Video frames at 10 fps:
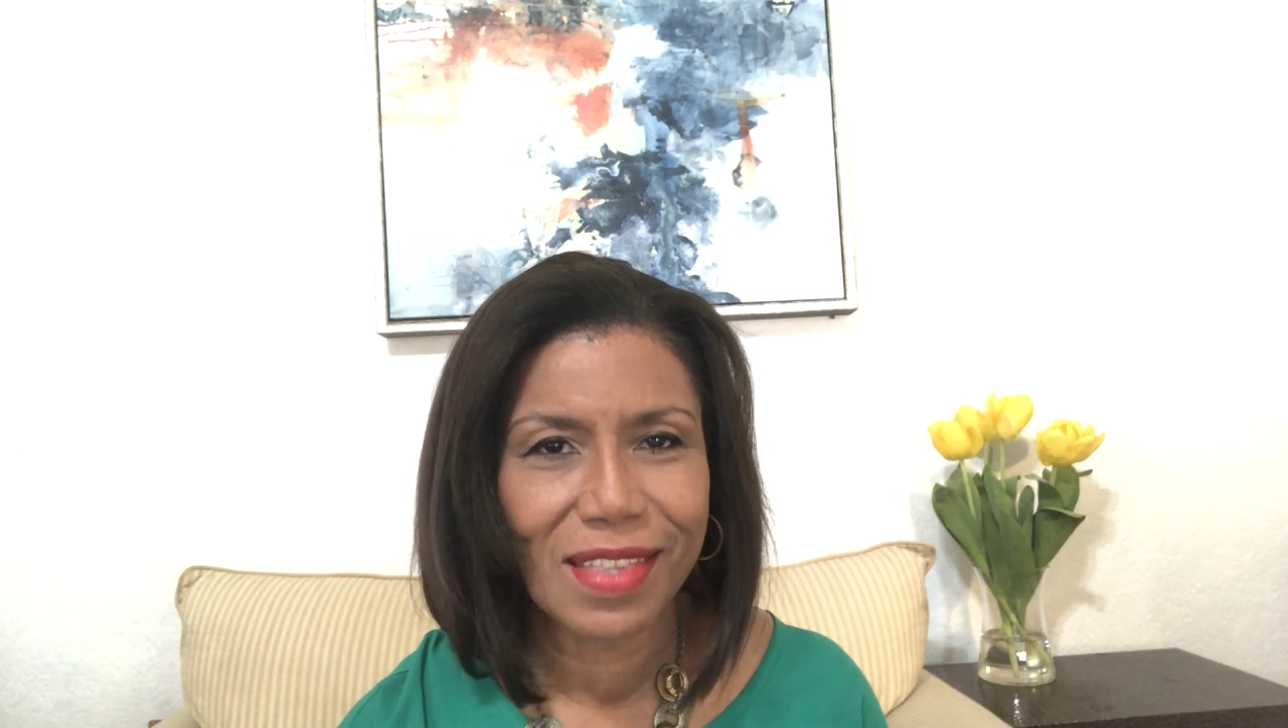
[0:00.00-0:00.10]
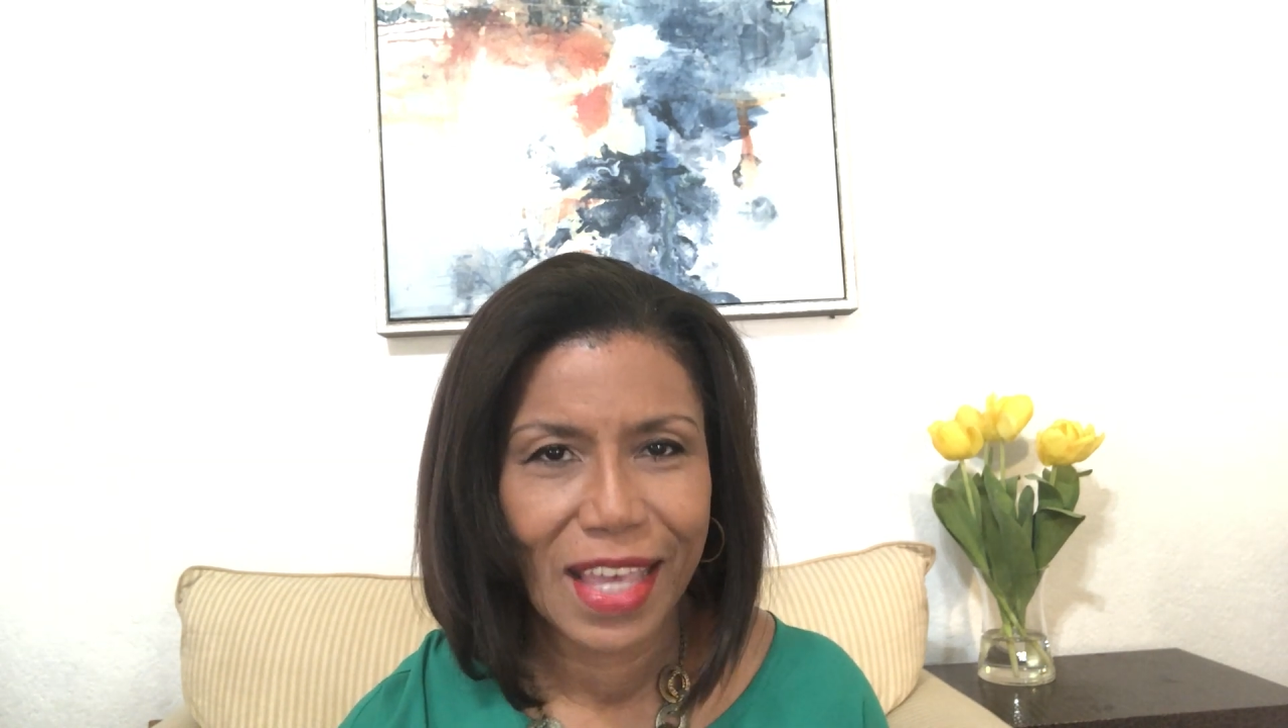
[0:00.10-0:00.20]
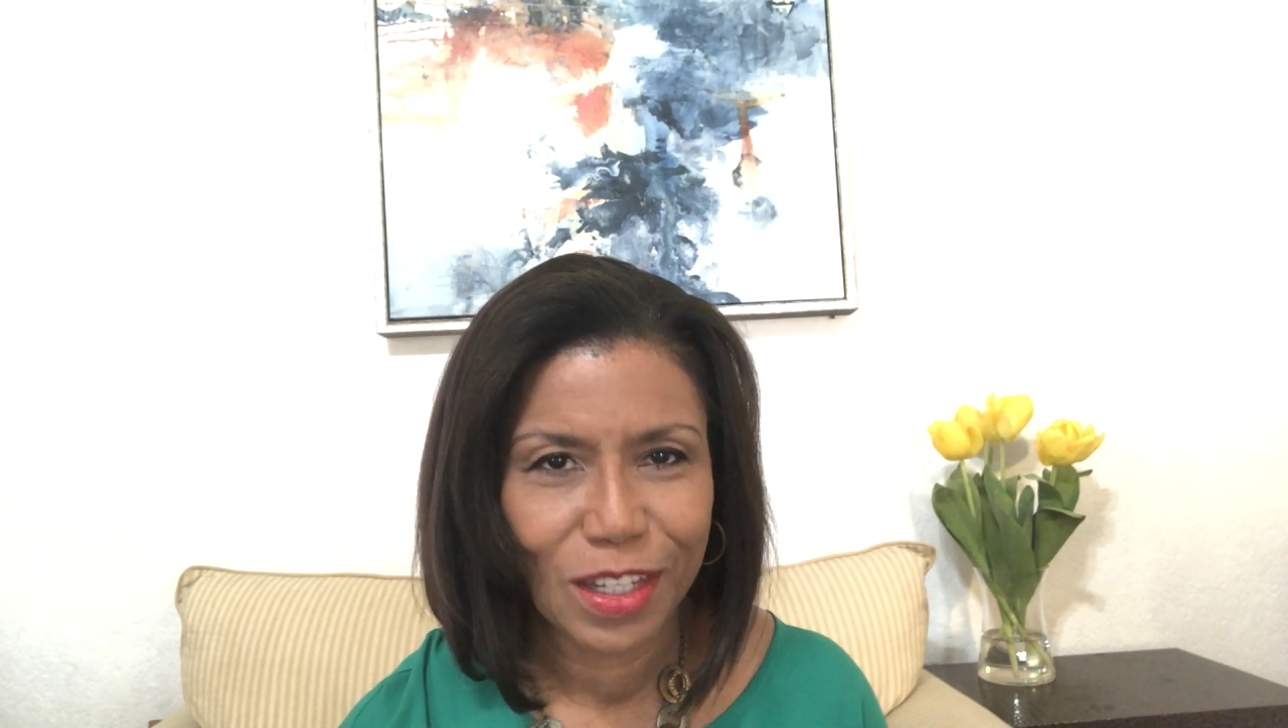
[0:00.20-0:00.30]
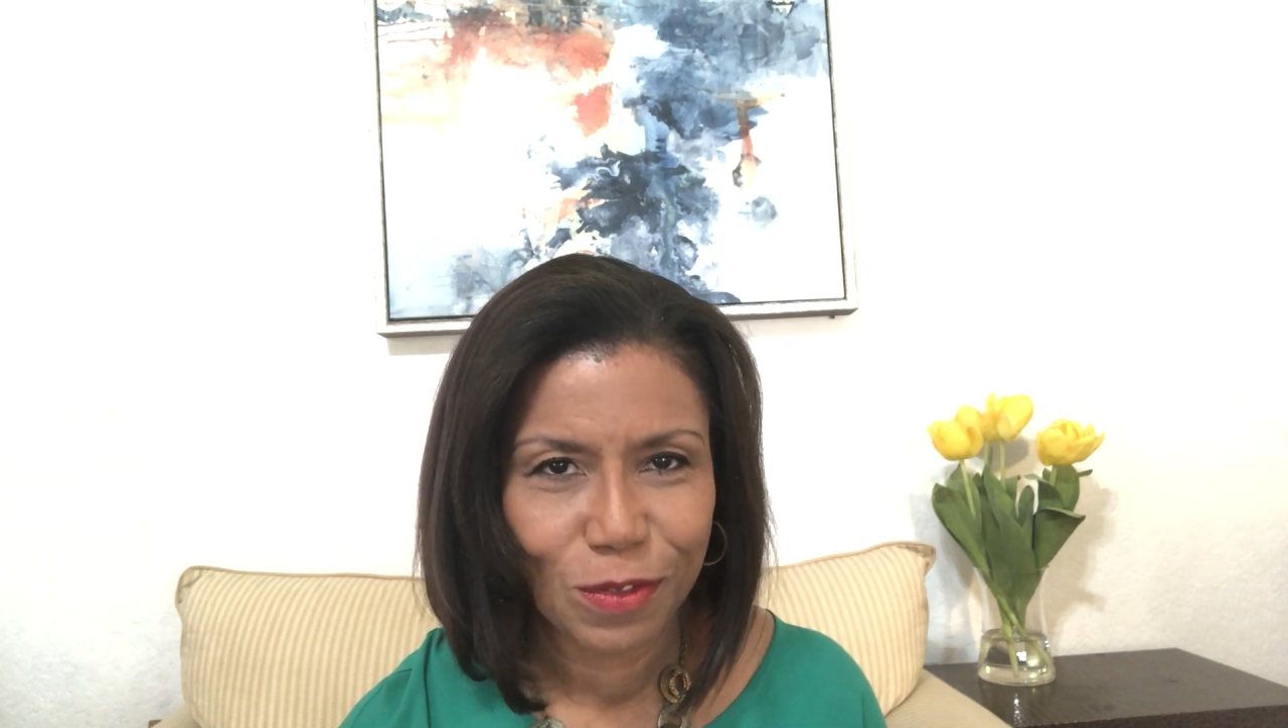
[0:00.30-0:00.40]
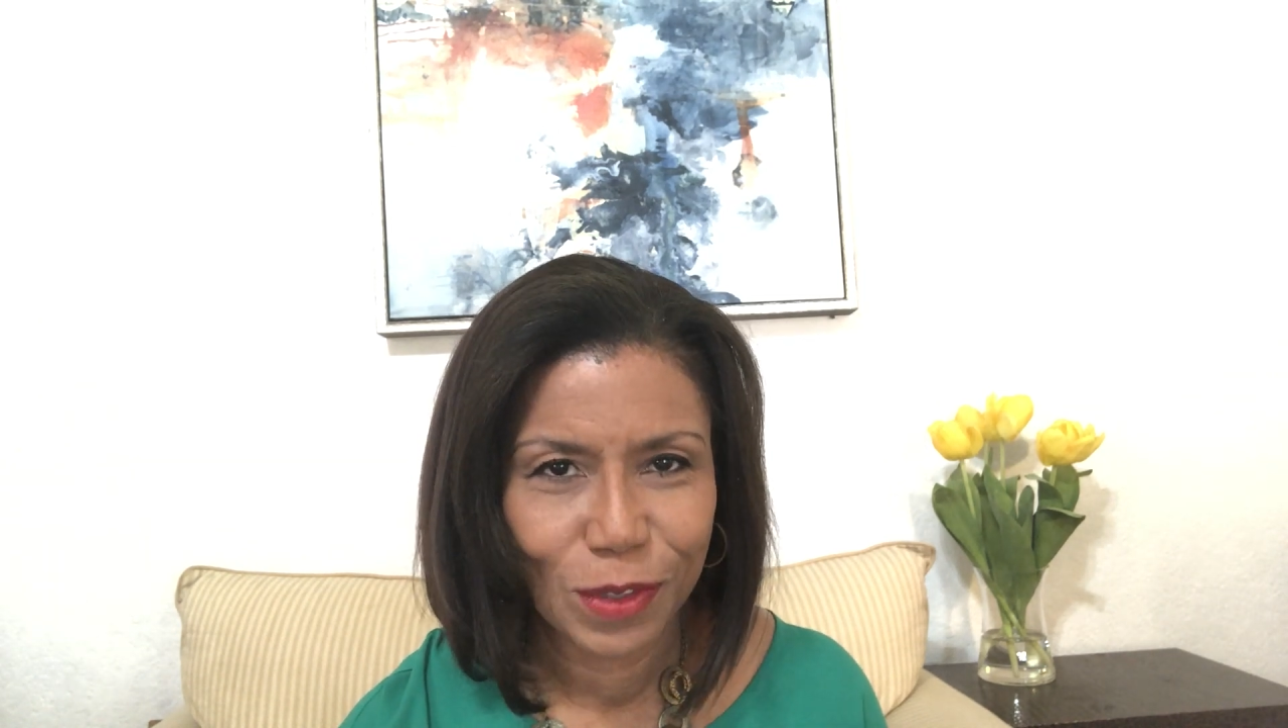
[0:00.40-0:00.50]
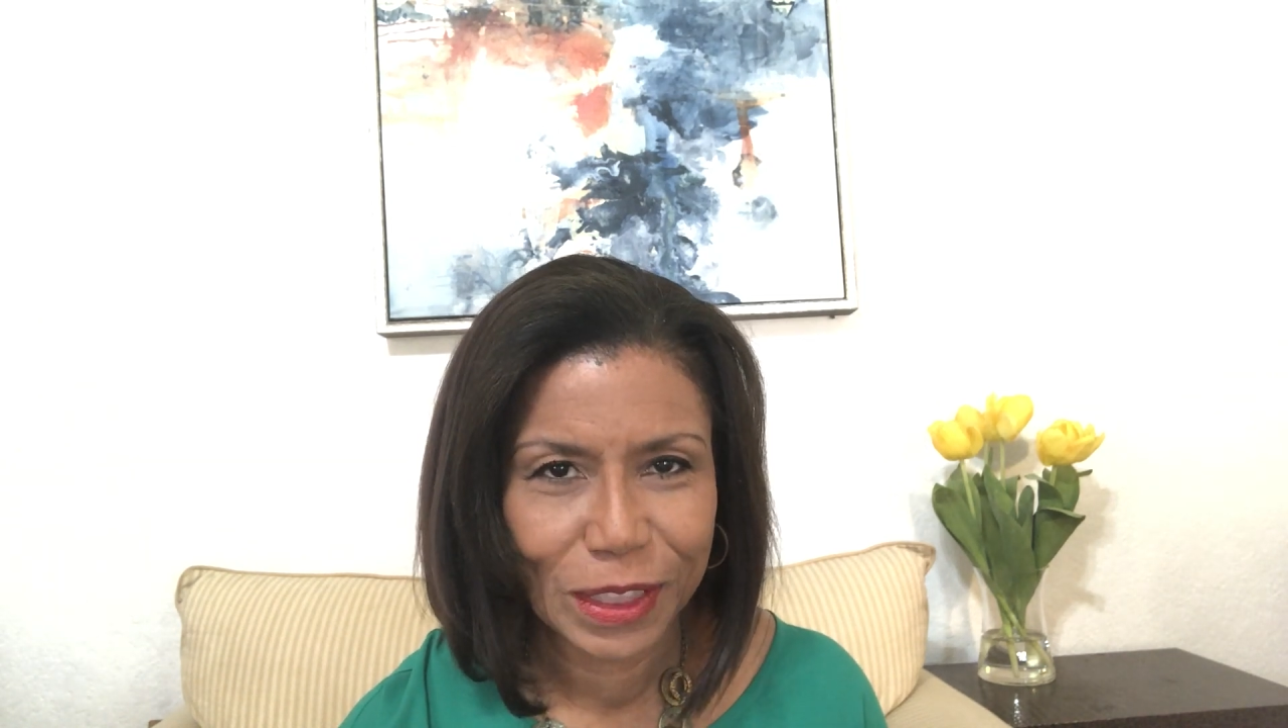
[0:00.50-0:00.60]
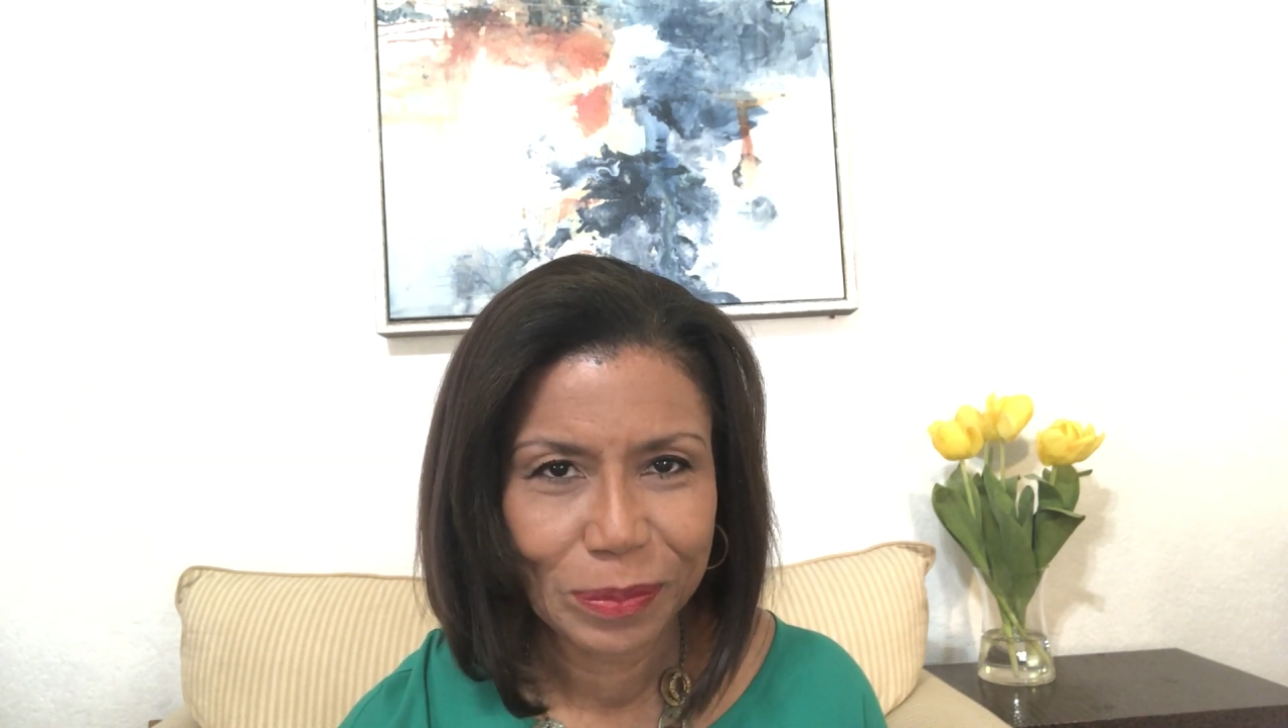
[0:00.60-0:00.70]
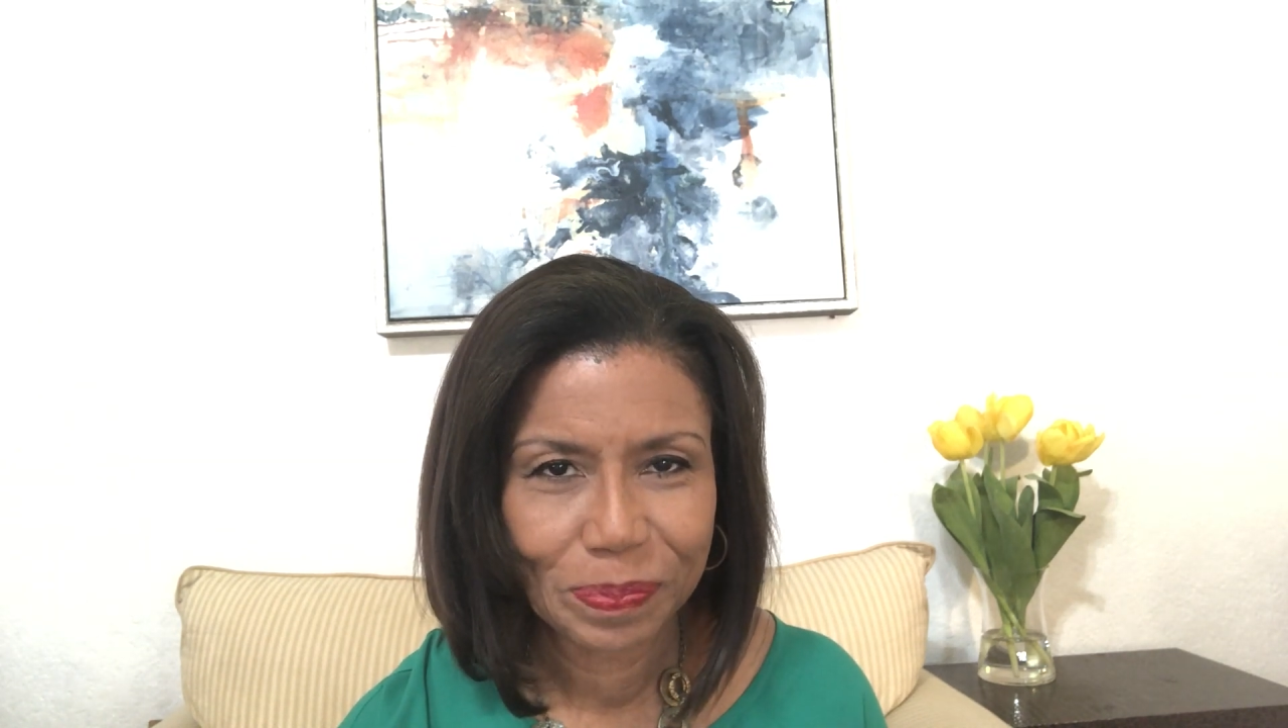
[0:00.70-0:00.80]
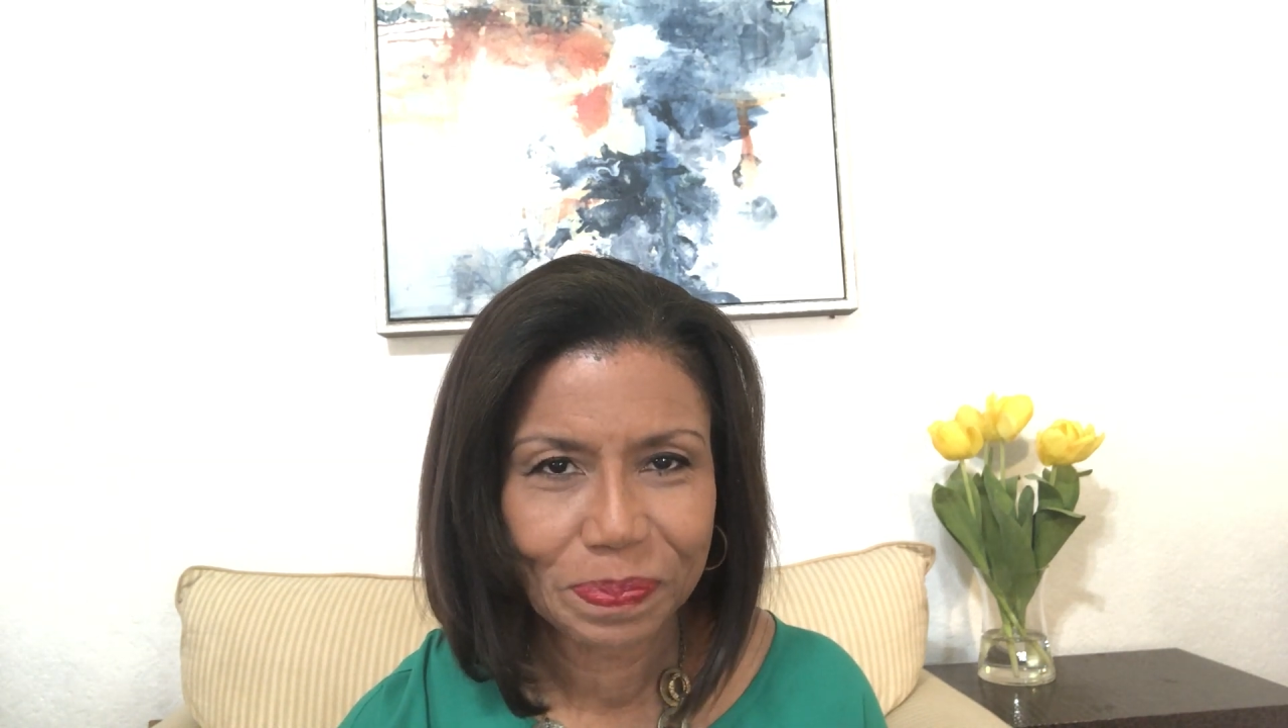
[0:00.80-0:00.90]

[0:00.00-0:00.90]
thankfully.